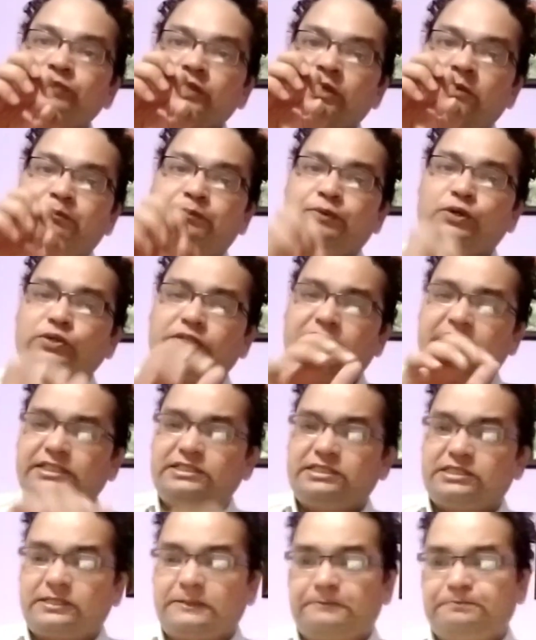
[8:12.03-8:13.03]
you can
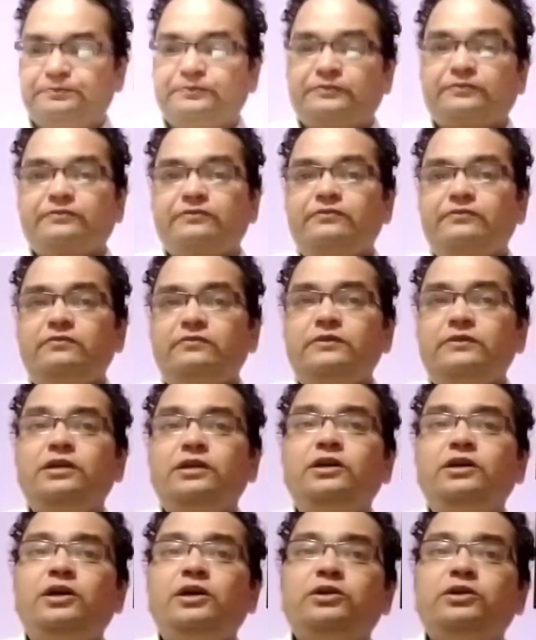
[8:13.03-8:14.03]

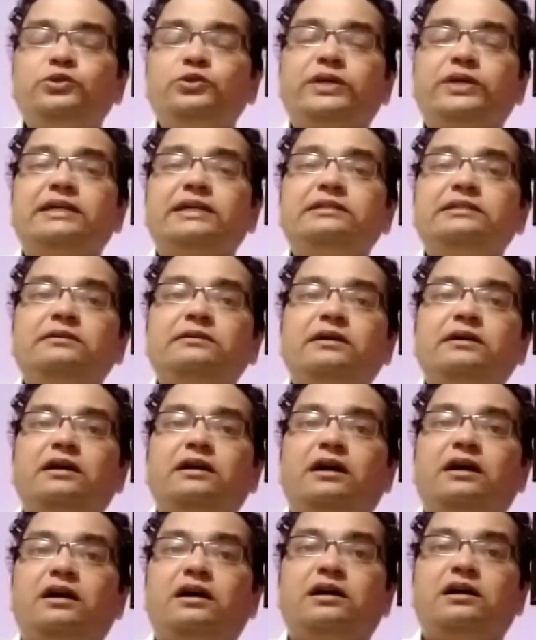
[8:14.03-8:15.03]
easily
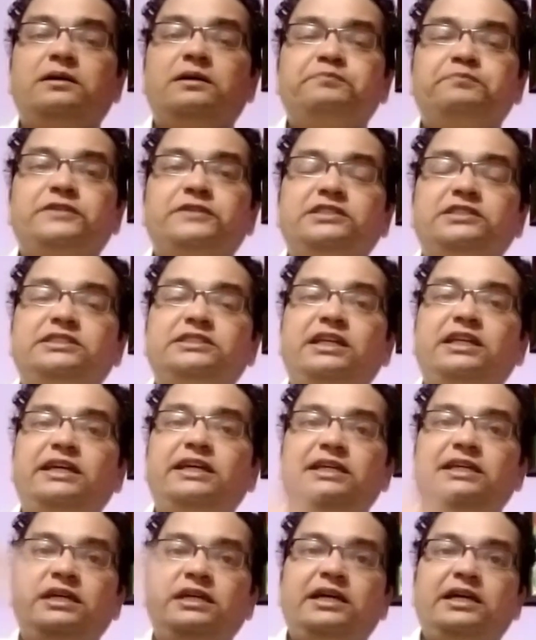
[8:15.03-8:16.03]
differentiate between
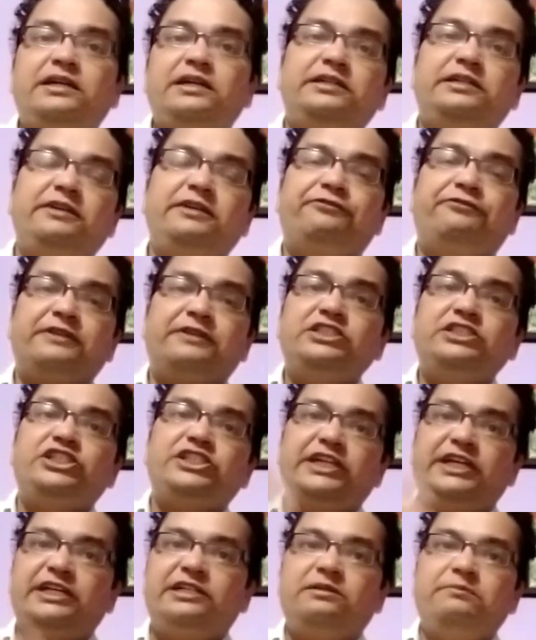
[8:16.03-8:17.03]

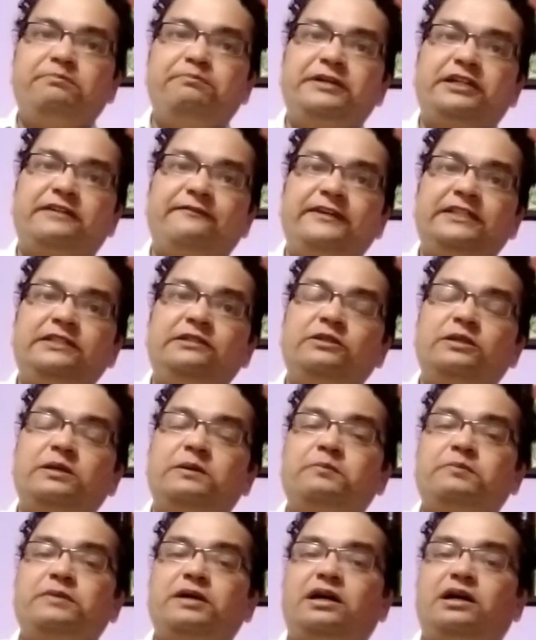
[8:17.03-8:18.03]
which are the
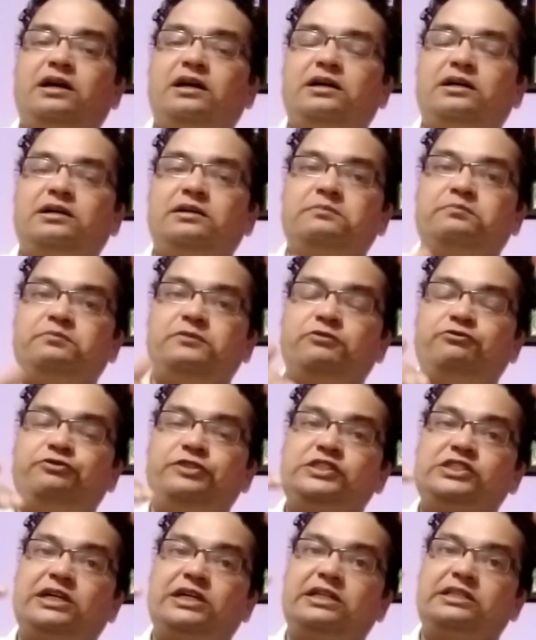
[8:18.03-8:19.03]
enzymes
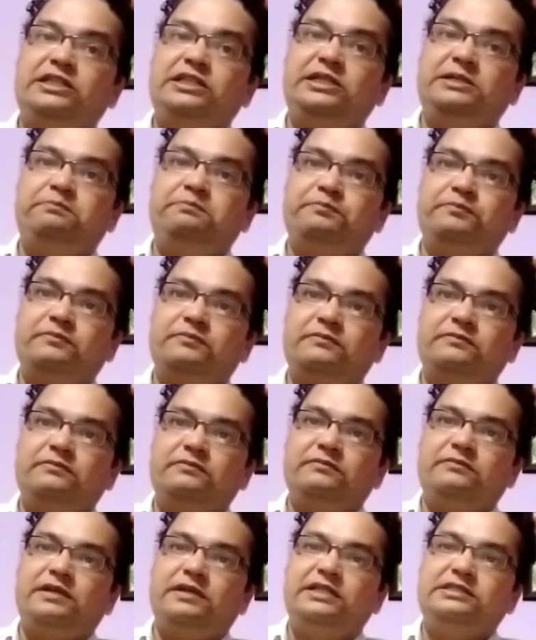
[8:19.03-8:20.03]
activated during
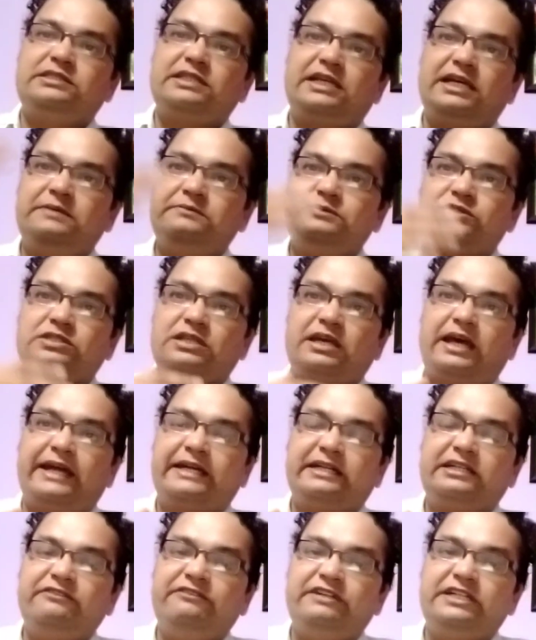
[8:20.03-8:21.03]
aerobic
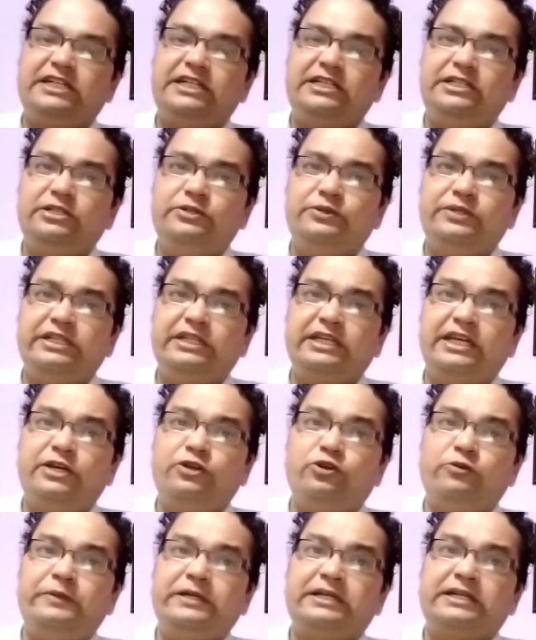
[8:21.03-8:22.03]
conditions and
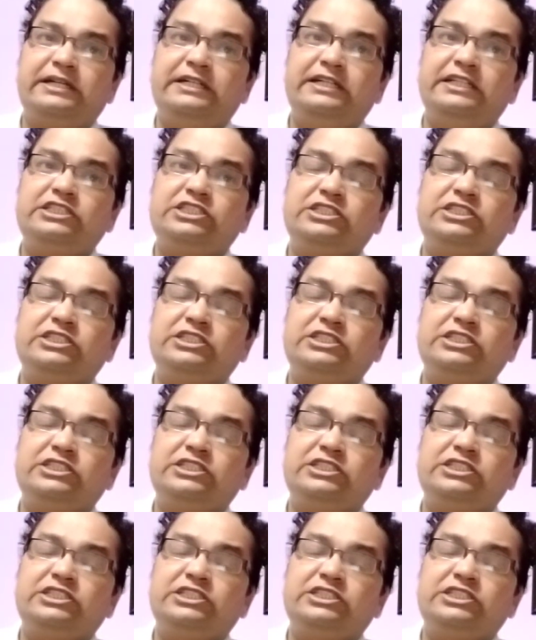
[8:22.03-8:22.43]
inactivated